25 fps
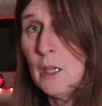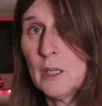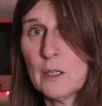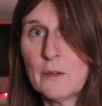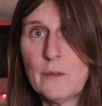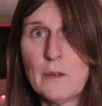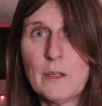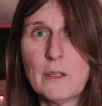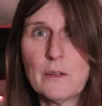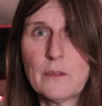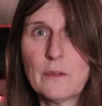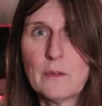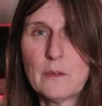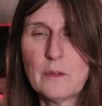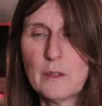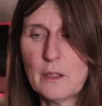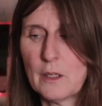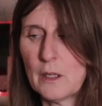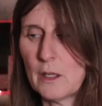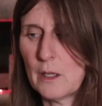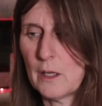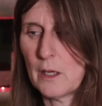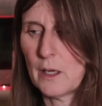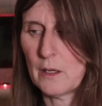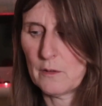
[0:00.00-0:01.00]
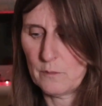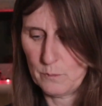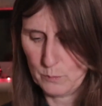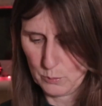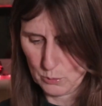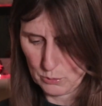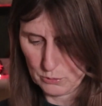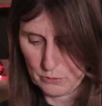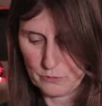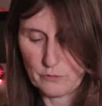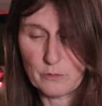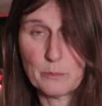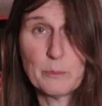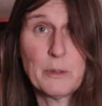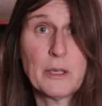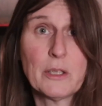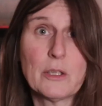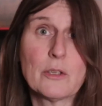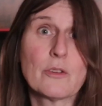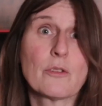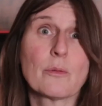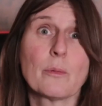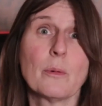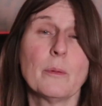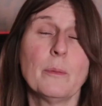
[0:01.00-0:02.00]
The other thing I have bought for my
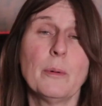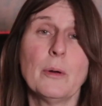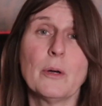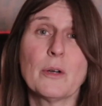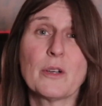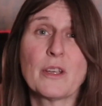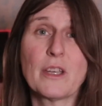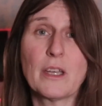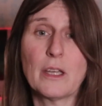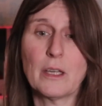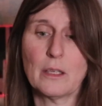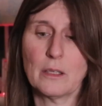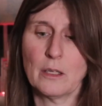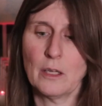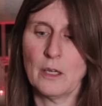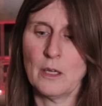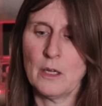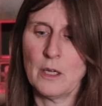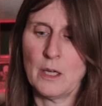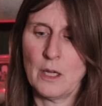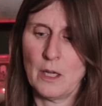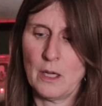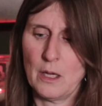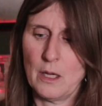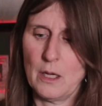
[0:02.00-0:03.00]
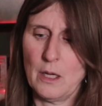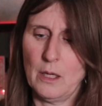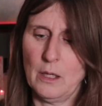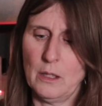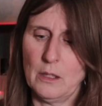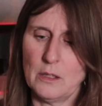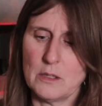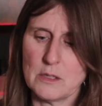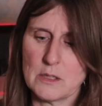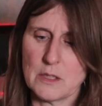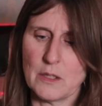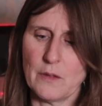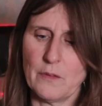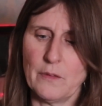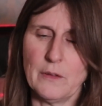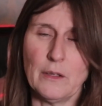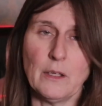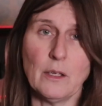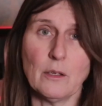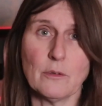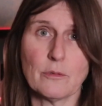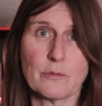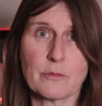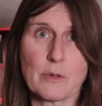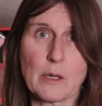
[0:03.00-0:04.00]
Osmo Pocket is
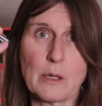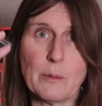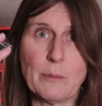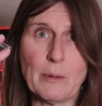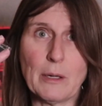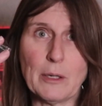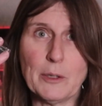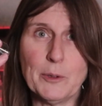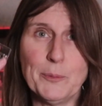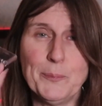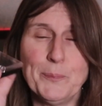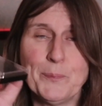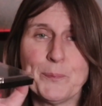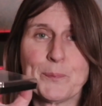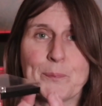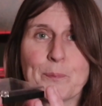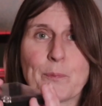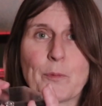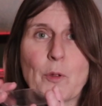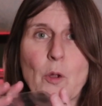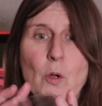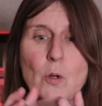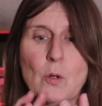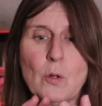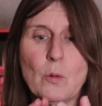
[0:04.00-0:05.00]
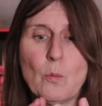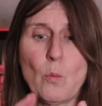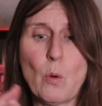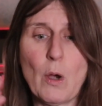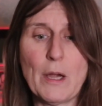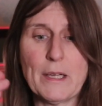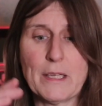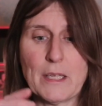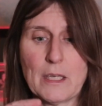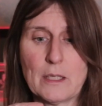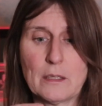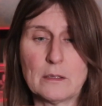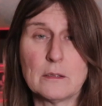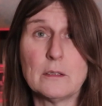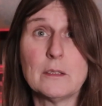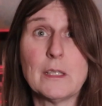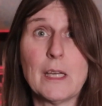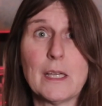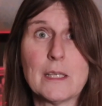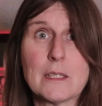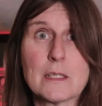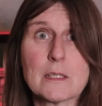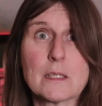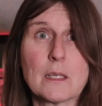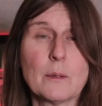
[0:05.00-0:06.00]
the Freewell wide angle
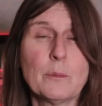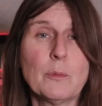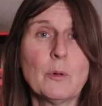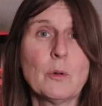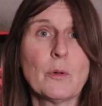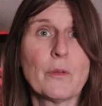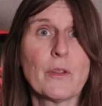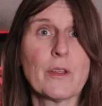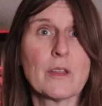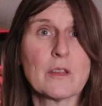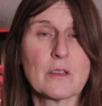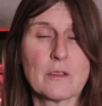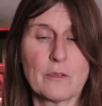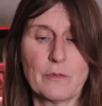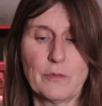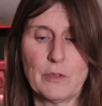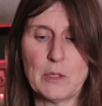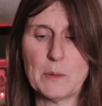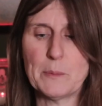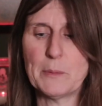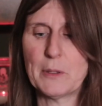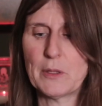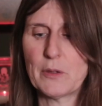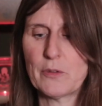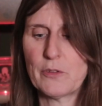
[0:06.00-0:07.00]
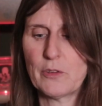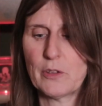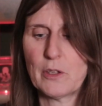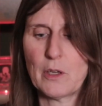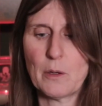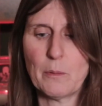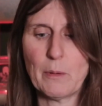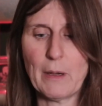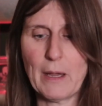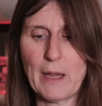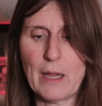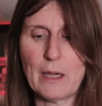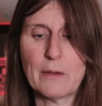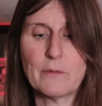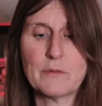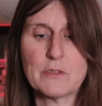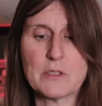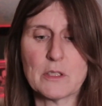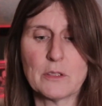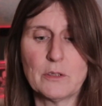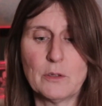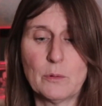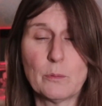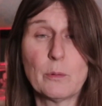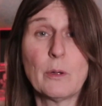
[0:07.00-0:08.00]
lens. I bought this a few months ago. I have
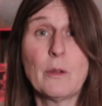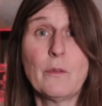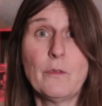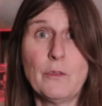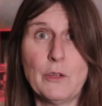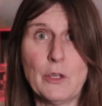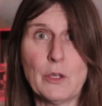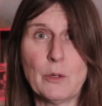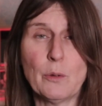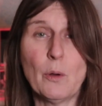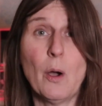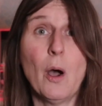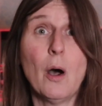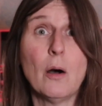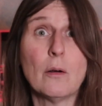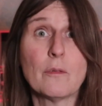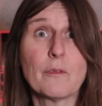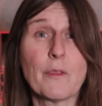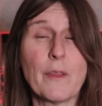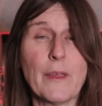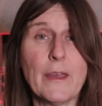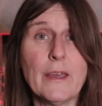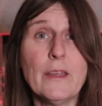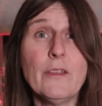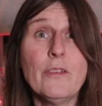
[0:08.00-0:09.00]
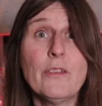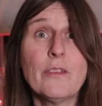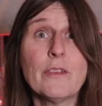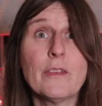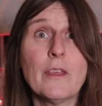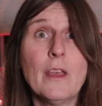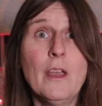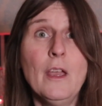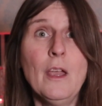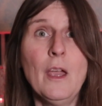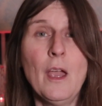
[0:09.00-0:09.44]
done a review of this.